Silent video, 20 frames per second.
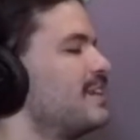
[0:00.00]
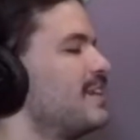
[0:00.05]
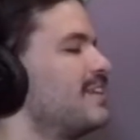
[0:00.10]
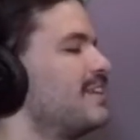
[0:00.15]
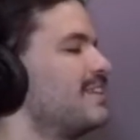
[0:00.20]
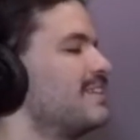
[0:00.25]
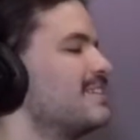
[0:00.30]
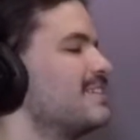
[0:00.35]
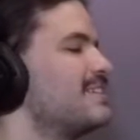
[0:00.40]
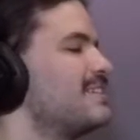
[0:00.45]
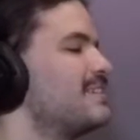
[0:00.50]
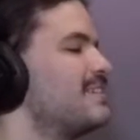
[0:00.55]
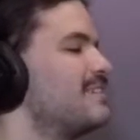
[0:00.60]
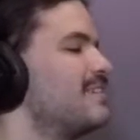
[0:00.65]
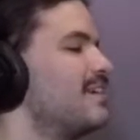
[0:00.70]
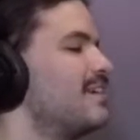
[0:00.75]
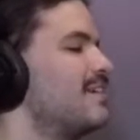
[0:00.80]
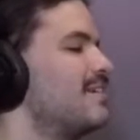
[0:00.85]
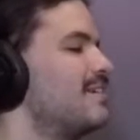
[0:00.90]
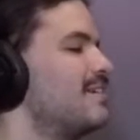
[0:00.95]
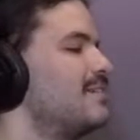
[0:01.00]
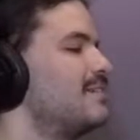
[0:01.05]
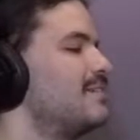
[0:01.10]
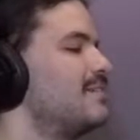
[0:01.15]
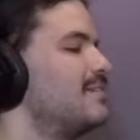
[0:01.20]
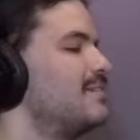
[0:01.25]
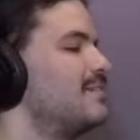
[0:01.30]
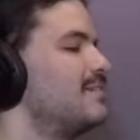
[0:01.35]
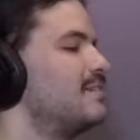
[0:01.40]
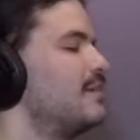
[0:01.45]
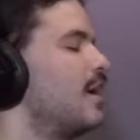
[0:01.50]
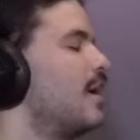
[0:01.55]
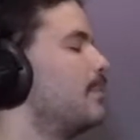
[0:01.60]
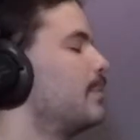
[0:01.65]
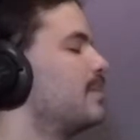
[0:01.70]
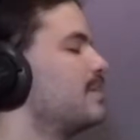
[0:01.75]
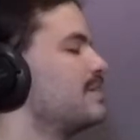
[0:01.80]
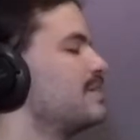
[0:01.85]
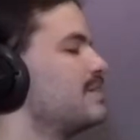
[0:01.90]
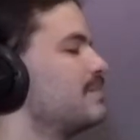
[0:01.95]
I think is
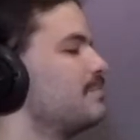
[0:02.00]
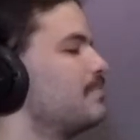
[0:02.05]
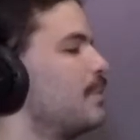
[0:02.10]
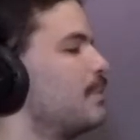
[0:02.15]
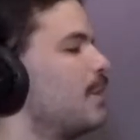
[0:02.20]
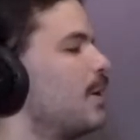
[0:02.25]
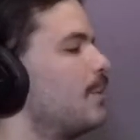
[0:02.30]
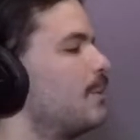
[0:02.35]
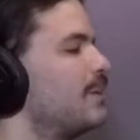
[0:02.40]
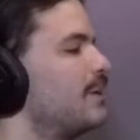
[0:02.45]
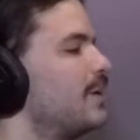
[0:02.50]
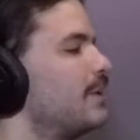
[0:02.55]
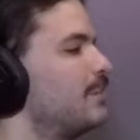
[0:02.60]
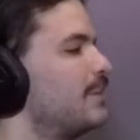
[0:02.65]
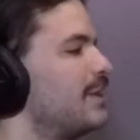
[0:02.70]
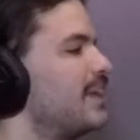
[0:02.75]
Dahmer's apartment number.